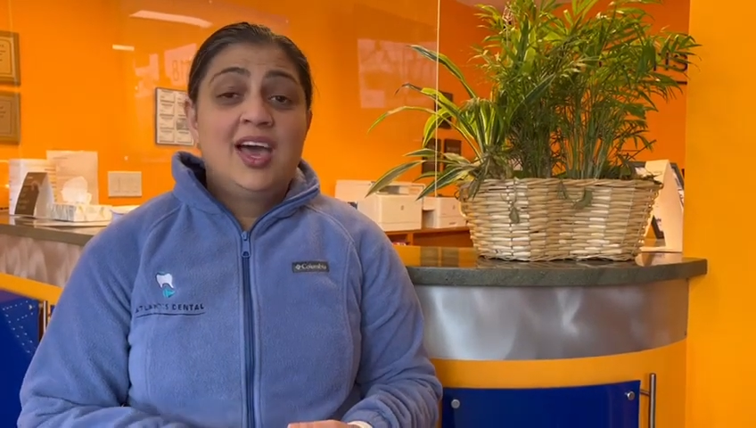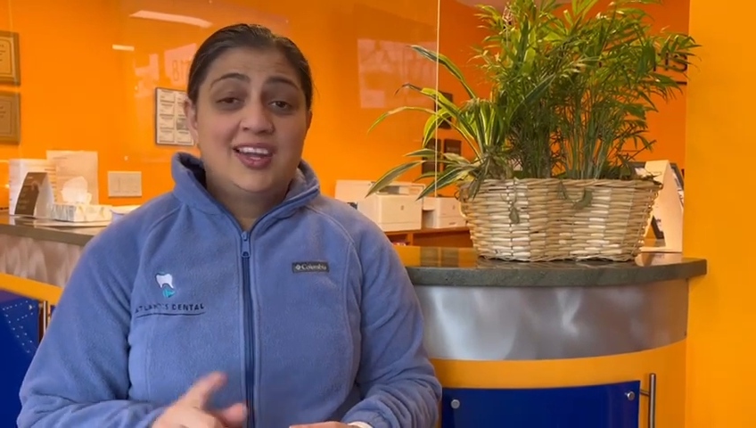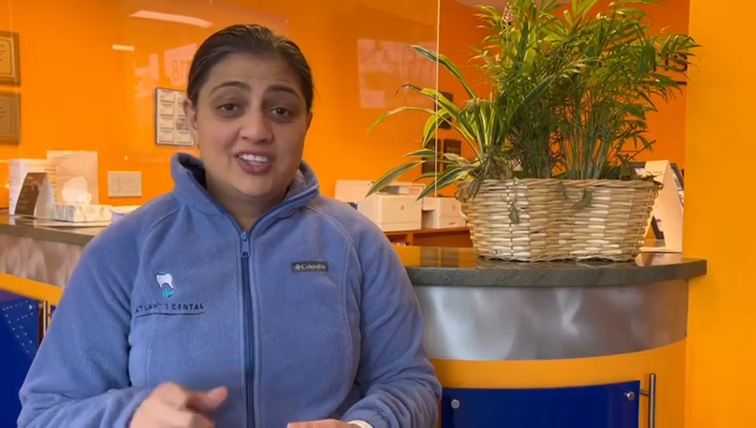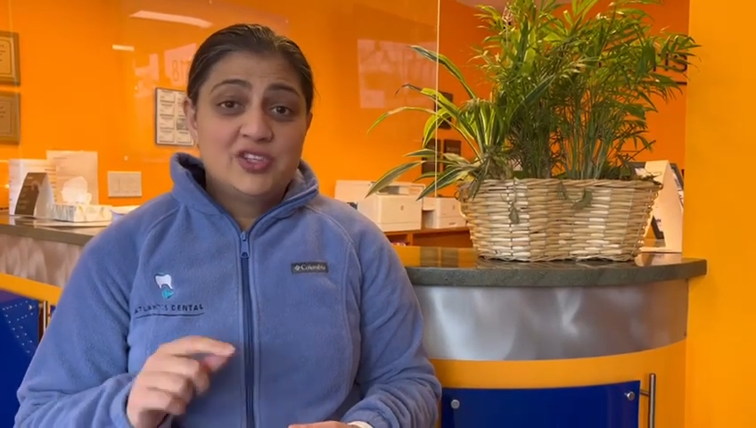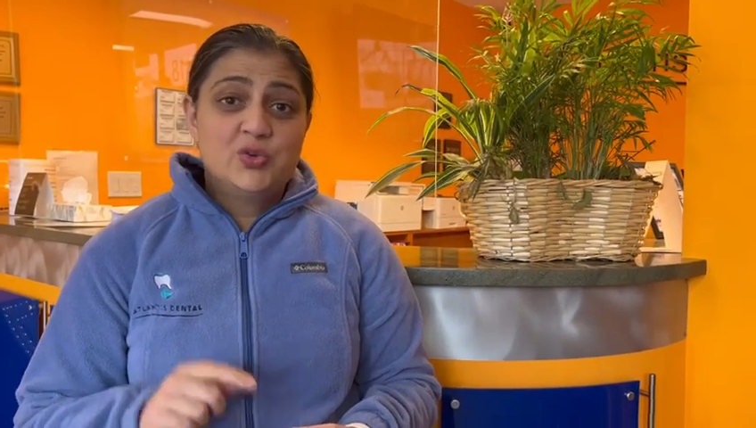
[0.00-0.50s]

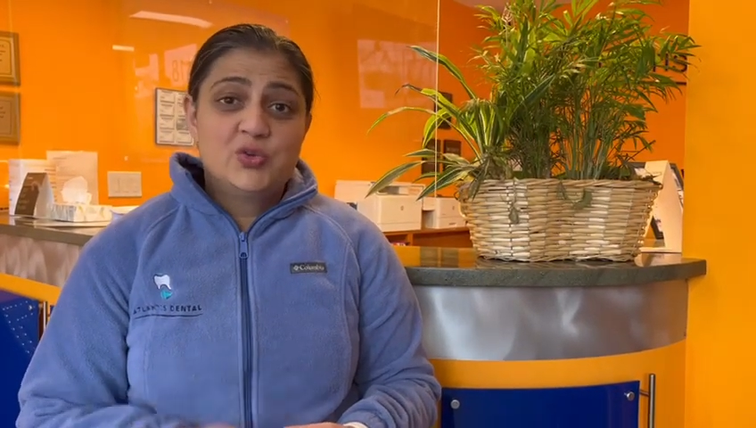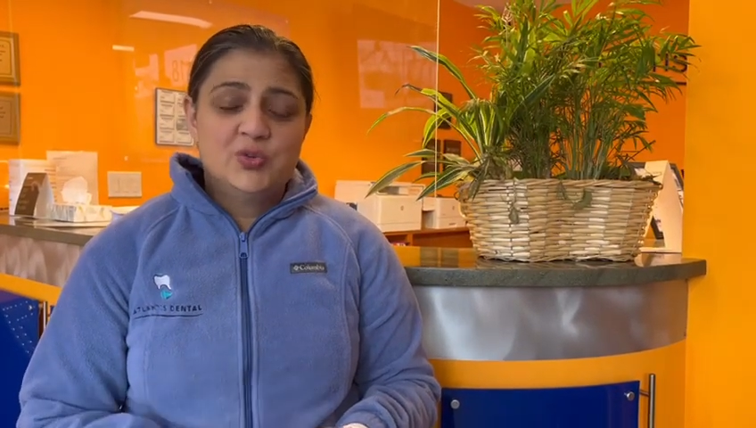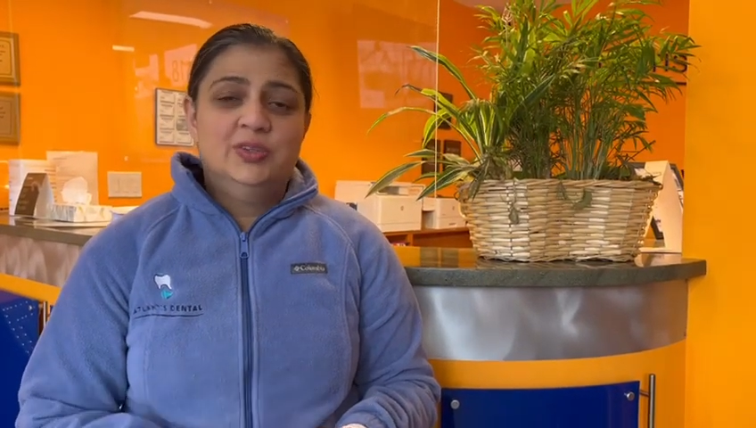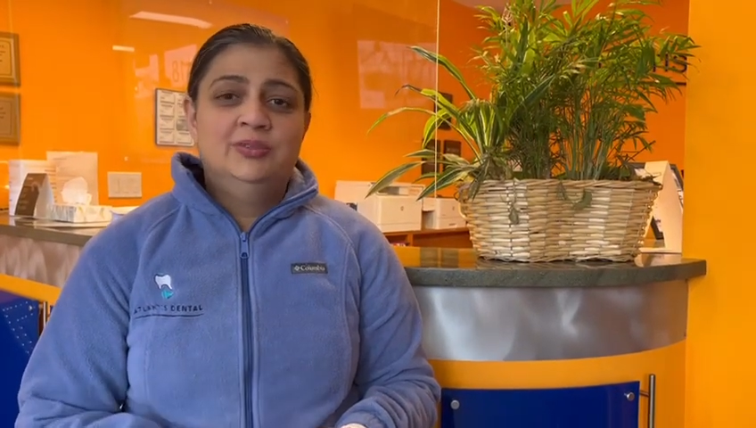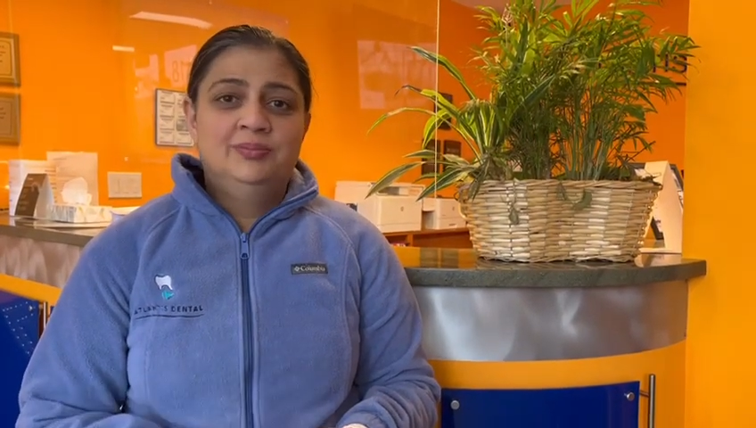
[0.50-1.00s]
and I'll see you
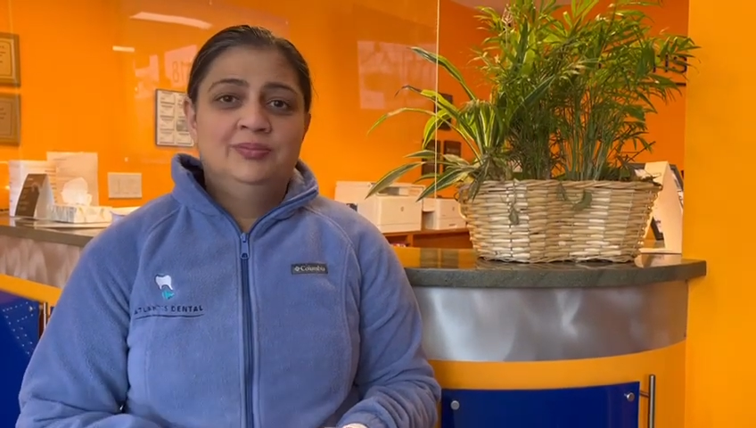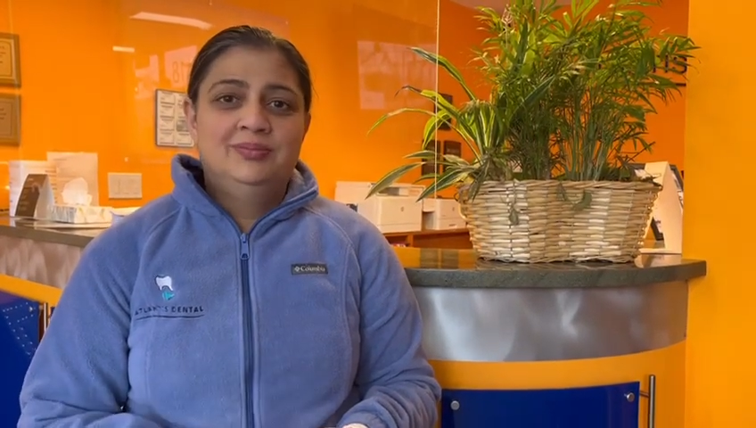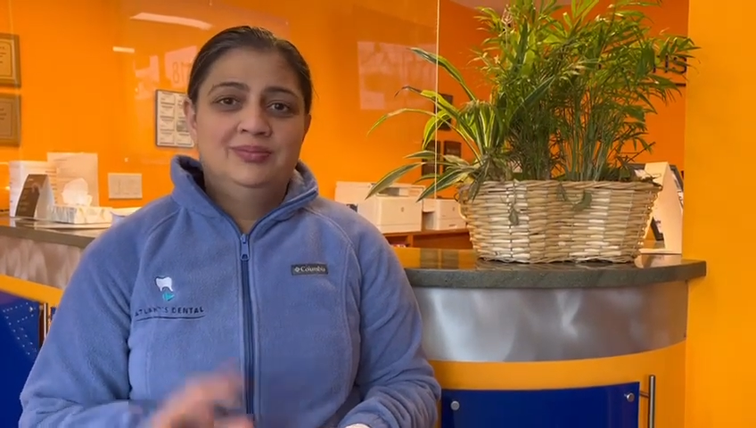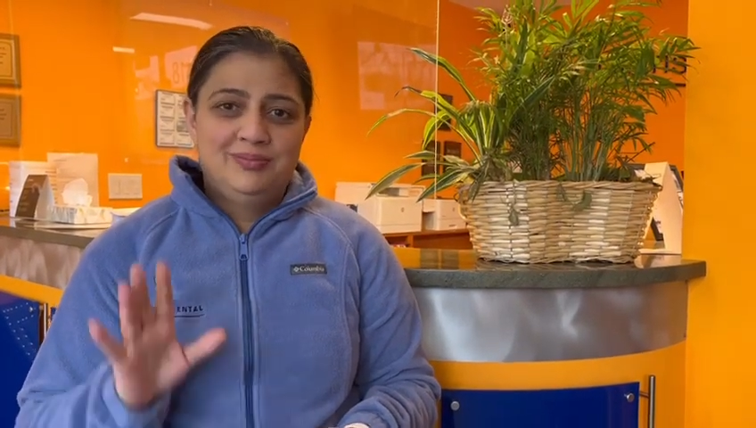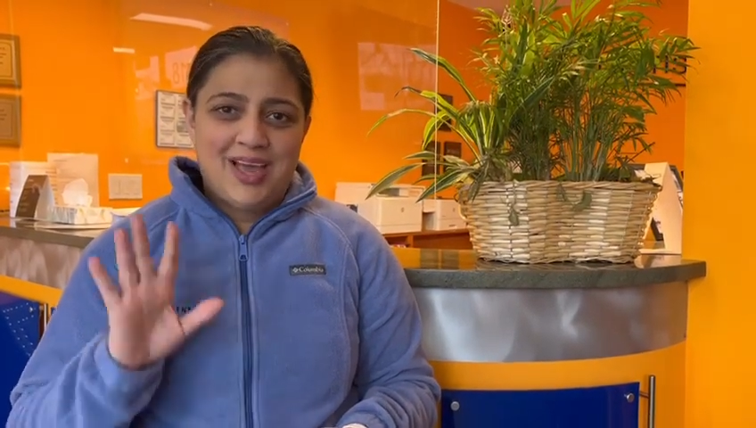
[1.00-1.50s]
soon.
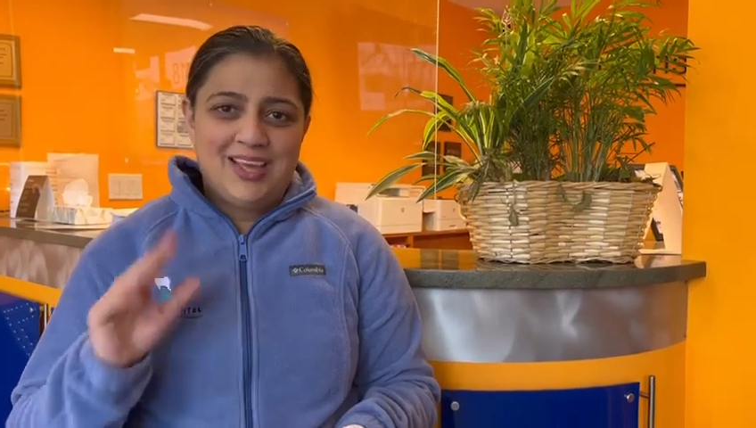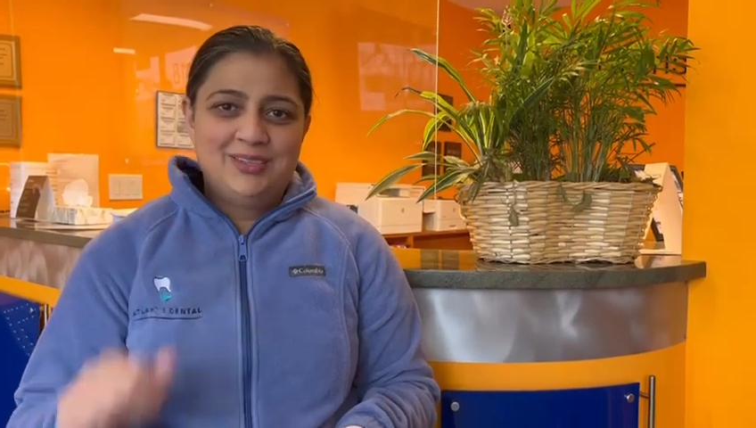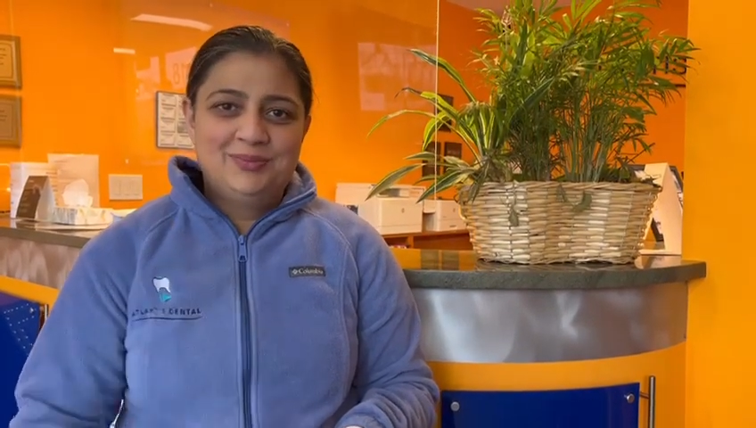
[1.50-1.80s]
Bye.